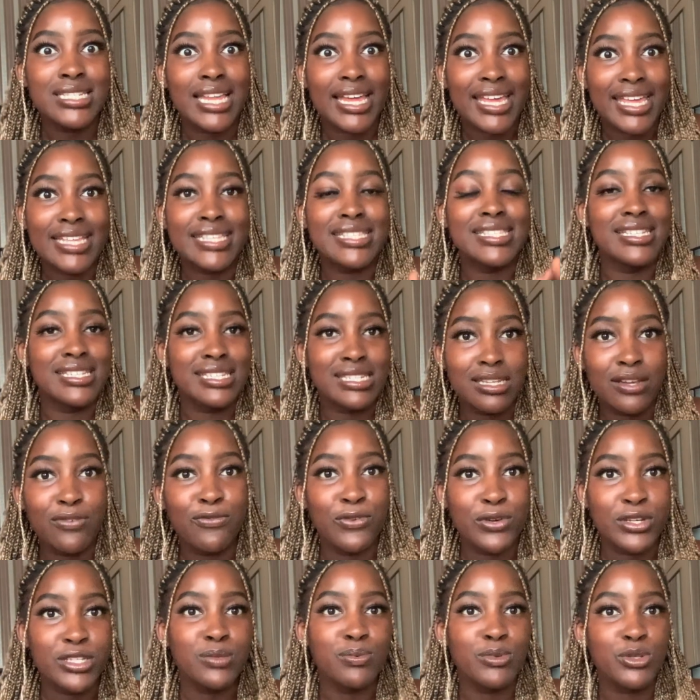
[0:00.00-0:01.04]
Like, it's the
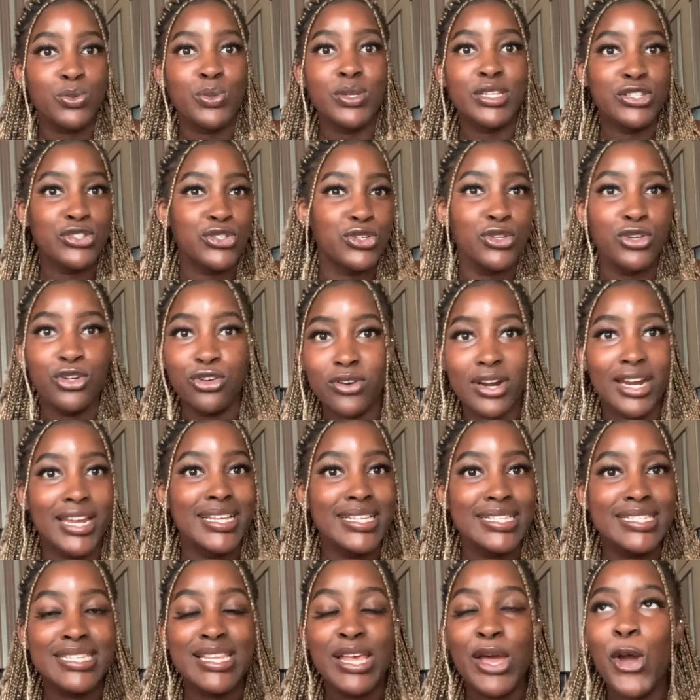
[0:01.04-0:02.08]
difference between two
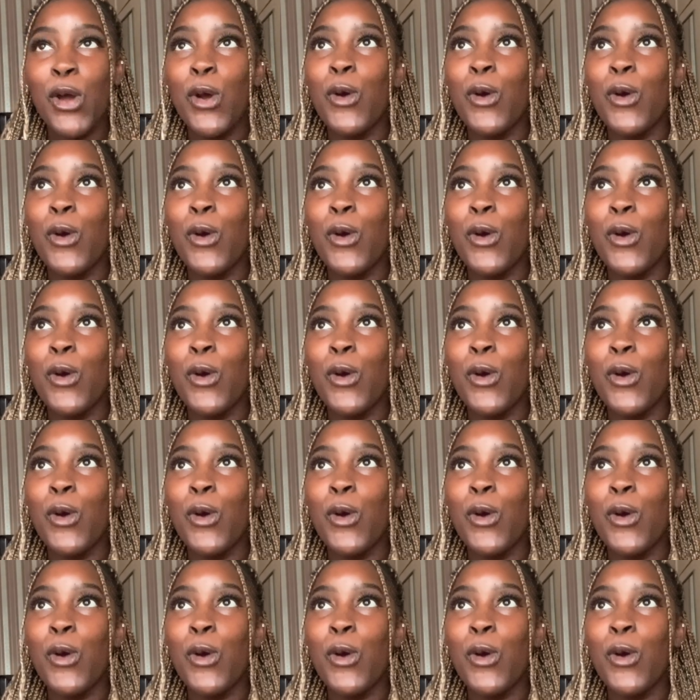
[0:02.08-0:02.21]
grades.